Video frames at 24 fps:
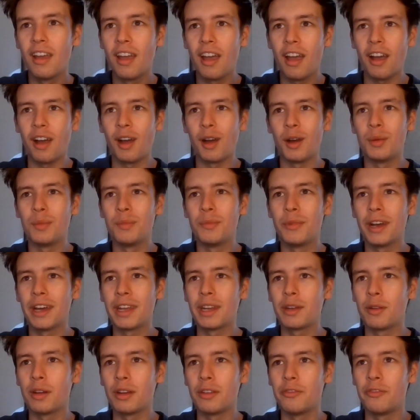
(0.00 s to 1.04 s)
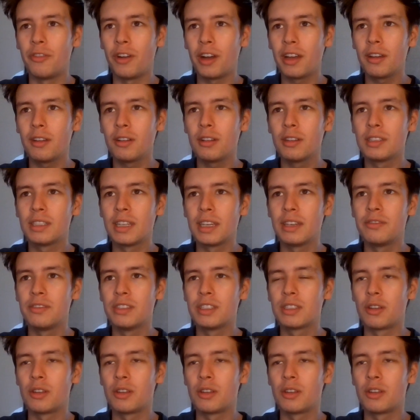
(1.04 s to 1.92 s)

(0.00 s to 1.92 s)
But anyway, Viola Davis